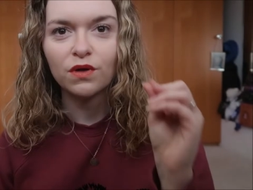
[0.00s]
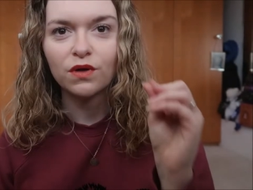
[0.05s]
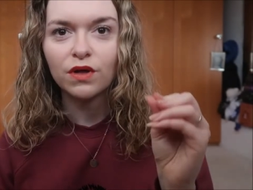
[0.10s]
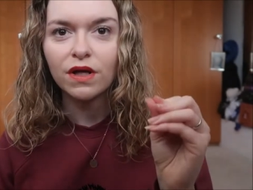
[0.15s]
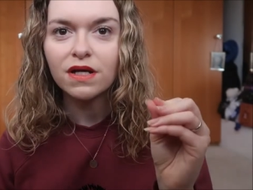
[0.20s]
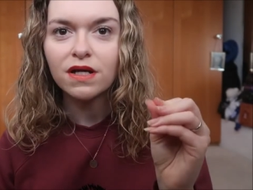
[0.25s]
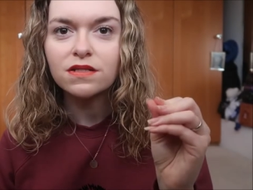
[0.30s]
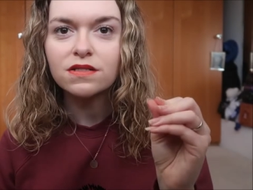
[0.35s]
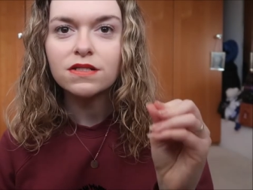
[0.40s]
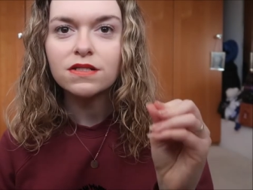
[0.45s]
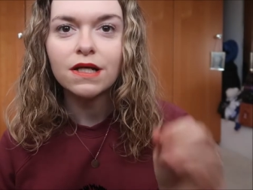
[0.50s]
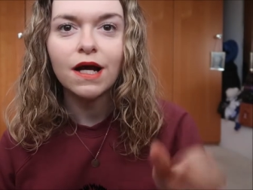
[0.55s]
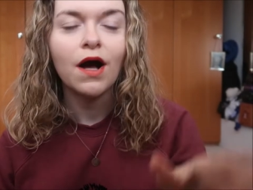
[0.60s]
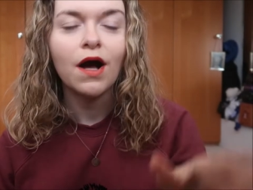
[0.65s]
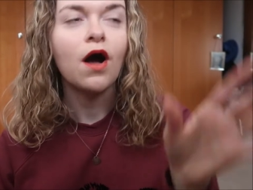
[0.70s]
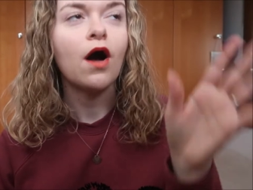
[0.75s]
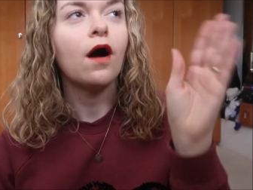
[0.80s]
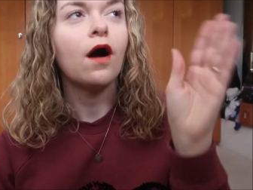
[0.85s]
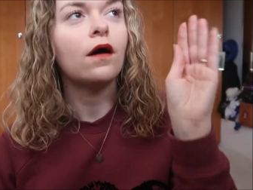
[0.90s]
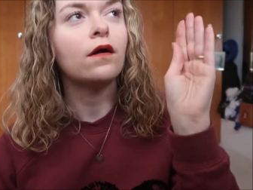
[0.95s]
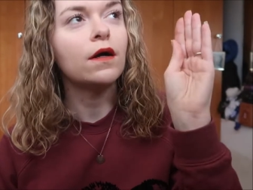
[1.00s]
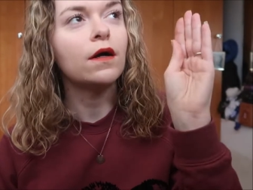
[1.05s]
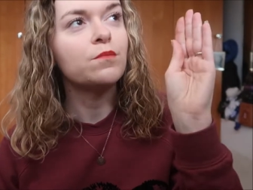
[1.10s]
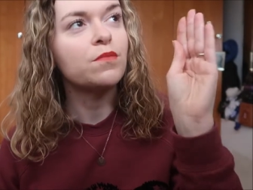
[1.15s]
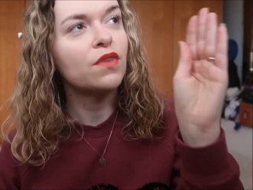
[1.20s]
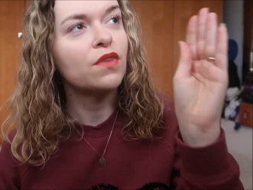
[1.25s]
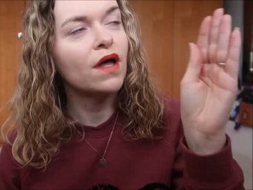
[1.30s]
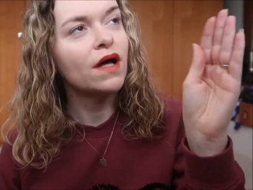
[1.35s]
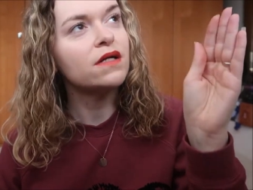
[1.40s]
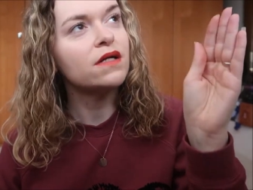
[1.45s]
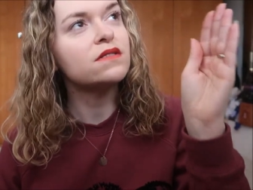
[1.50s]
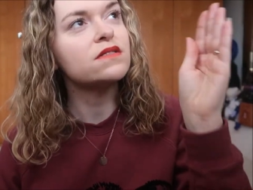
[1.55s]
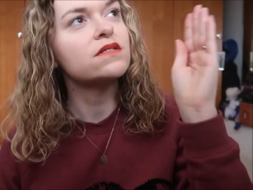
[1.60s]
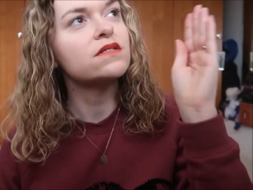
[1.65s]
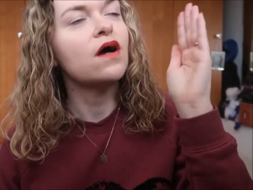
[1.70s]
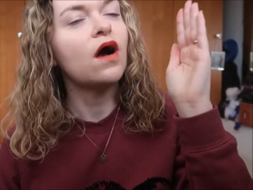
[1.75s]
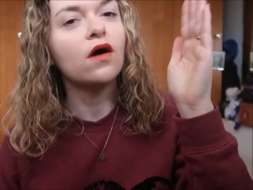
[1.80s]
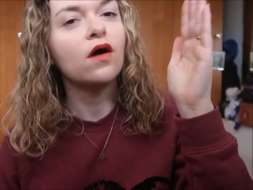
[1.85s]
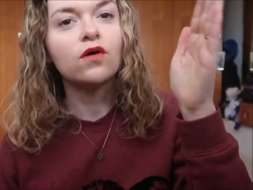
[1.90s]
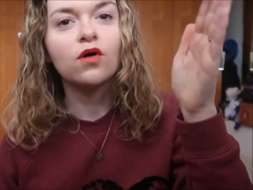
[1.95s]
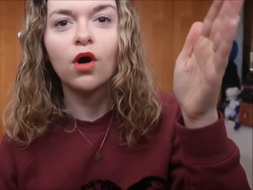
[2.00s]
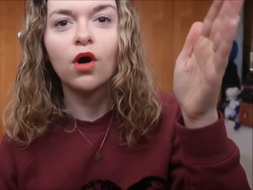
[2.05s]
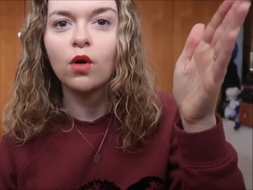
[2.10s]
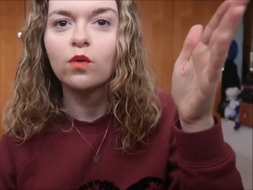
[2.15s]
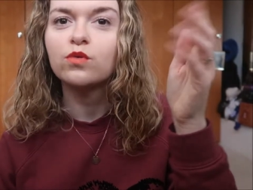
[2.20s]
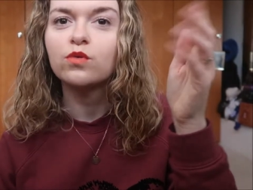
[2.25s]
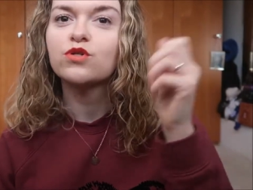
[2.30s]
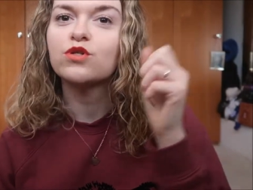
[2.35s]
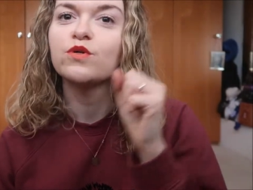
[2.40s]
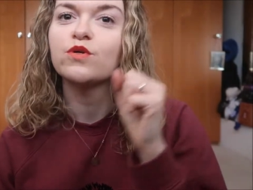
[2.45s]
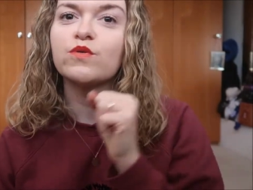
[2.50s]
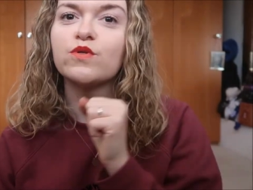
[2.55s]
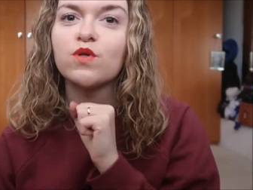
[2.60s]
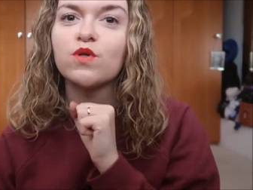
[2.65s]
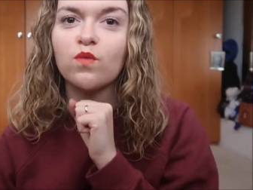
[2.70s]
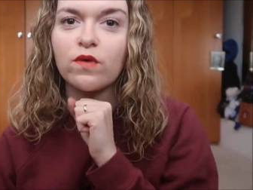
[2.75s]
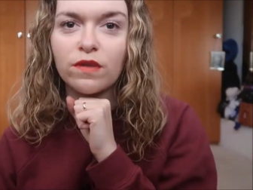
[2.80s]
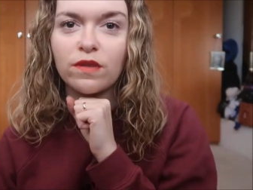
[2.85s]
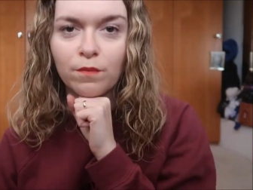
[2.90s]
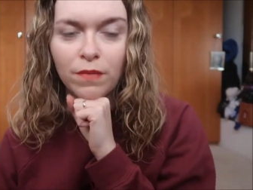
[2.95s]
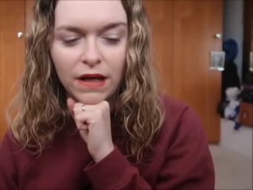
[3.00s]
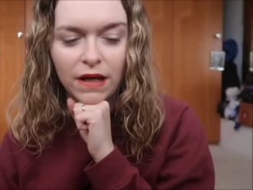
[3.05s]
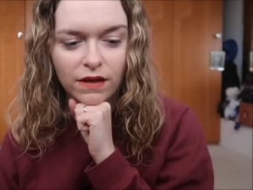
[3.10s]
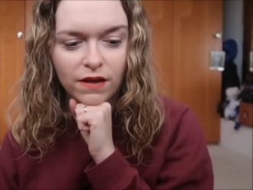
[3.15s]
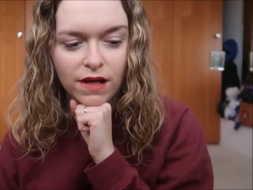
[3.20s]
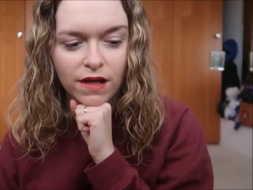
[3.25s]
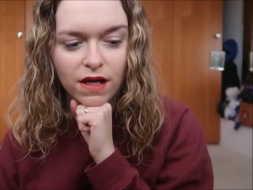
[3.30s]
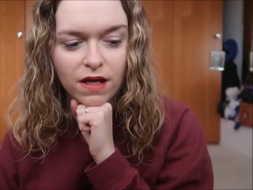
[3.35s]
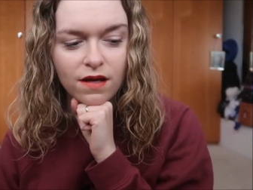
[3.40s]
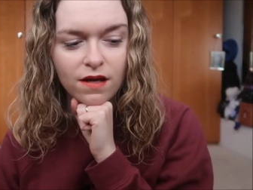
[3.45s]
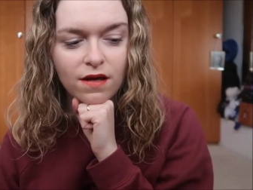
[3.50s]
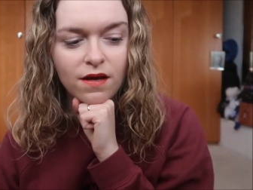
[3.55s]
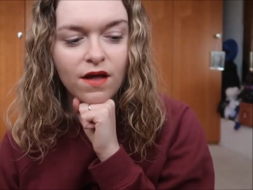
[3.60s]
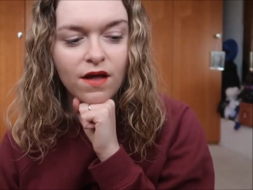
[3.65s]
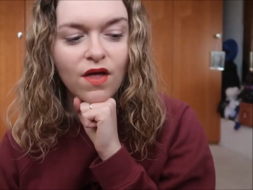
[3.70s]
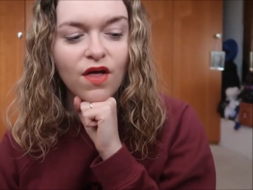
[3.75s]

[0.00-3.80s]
honest, I'm that uncultured with ballet